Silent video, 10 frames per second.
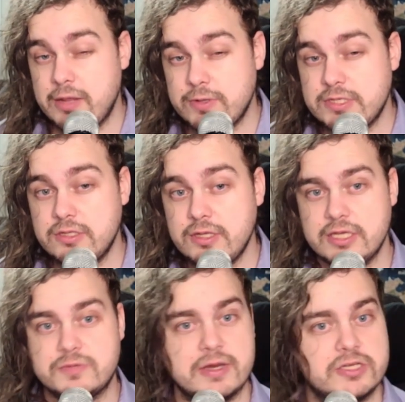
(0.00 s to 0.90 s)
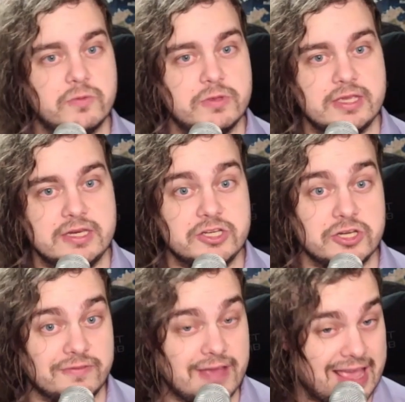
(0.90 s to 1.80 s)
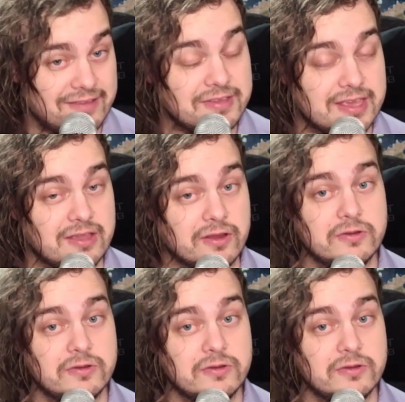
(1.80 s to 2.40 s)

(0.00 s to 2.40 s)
recently, especially with the addition of Evie here.